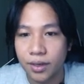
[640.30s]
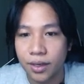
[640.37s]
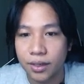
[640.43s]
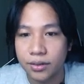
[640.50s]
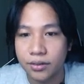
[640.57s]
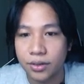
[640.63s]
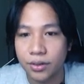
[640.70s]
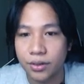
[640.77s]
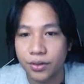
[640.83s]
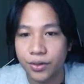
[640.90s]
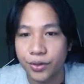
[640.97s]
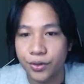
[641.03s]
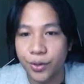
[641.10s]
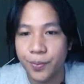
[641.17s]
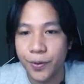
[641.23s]
So,
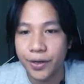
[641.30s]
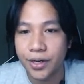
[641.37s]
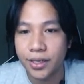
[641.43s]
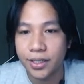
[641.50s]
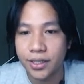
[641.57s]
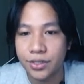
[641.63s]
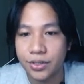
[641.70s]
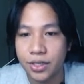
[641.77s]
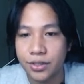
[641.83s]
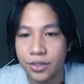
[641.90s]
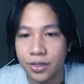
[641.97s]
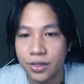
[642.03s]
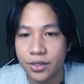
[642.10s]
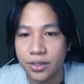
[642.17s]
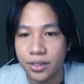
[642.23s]
yung report ng issue na
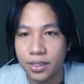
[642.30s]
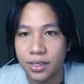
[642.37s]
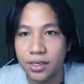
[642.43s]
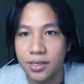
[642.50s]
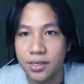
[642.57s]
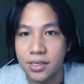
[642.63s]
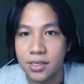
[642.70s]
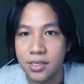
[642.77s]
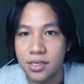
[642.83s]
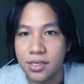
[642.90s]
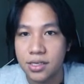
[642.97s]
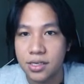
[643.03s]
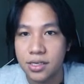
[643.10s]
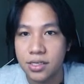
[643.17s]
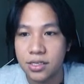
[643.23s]
to
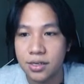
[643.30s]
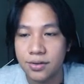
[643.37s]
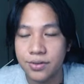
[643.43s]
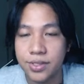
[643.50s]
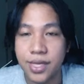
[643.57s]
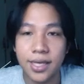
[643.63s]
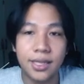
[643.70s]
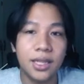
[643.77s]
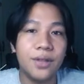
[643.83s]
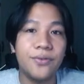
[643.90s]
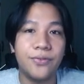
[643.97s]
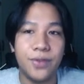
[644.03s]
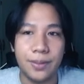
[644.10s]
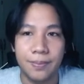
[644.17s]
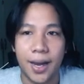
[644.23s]
is yung send the
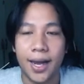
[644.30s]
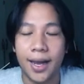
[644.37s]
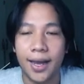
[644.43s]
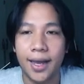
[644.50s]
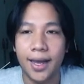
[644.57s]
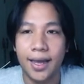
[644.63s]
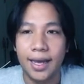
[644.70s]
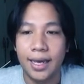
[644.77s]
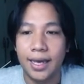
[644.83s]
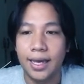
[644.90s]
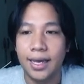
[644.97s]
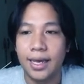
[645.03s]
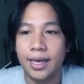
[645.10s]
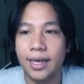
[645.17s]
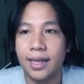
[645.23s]
feedback.
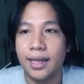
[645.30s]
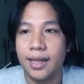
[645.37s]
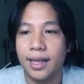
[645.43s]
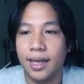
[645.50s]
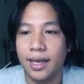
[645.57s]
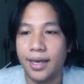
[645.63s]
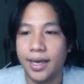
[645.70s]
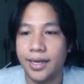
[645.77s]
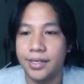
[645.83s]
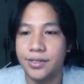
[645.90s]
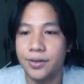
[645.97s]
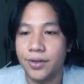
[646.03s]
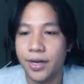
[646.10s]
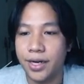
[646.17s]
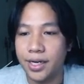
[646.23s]
Ayan.
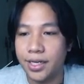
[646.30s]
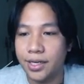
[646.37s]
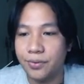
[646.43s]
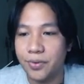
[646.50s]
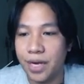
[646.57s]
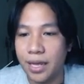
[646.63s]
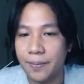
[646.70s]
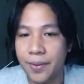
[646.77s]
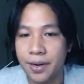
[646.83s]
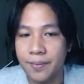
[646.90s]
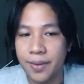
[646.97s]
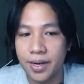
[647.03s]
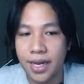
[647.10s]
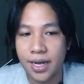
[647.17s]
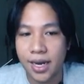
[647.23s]
So, currently, wala pa
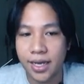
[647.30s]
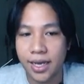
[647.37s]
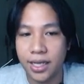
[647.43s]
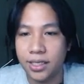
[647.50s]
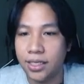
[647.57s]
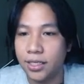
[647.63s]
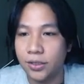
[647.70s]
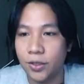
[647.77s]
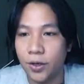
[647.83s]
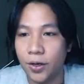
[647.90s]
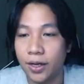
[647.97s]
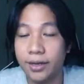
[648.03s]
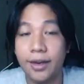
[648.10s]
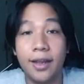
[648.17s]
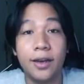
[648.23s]
naman nakalagay
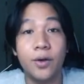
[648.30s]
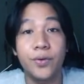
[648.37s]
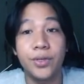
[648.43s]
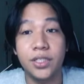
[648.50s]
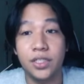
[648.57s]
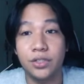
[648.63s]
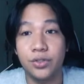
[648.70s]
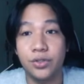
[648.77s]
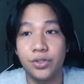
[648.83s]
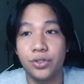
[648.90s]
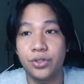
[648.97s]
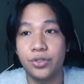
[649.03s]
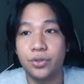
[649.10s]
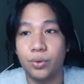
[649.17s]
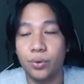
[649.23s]
dito na known issues.
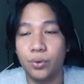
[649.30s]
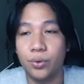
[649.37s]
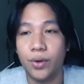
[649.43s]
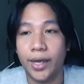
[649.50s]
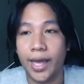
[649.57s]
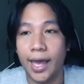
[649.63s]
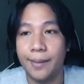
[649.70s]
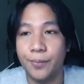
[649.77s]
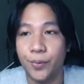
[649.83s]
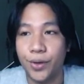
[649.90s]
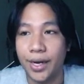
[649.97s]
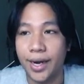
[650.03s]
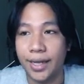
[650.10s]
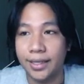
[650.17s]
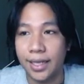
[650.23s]
So, hayaan
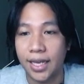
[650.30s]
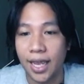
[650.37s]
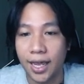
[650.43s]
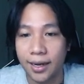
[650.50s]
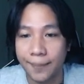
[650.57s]
muna natin yan.